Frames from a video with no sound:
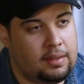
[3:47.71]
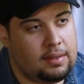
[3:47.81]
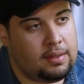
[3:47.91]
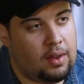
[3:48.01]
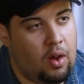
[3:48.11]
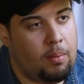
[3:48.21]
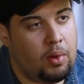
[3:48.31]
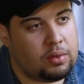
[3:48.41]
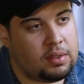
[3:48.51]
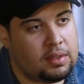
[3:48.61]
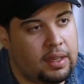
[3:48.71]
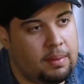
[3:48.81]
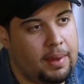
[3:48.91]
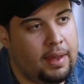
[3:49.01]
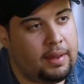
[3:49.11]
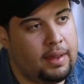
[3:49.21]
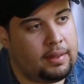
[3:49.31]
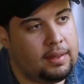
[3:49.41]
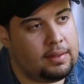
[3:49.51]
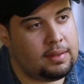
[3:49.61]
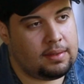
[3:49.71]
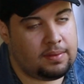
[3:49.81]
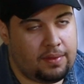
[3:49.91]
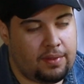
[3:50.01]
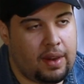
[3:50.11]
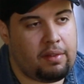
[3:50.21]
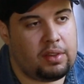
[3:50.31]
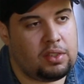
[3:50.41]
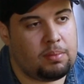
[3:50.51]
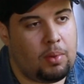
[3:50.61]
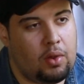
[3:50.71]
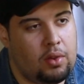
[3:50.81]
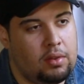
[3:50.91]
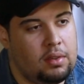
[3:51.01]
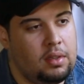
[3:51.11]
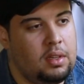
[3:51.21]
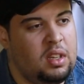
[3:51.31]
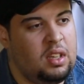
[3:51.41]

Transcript: It's almost like a pancake lens. It's very small.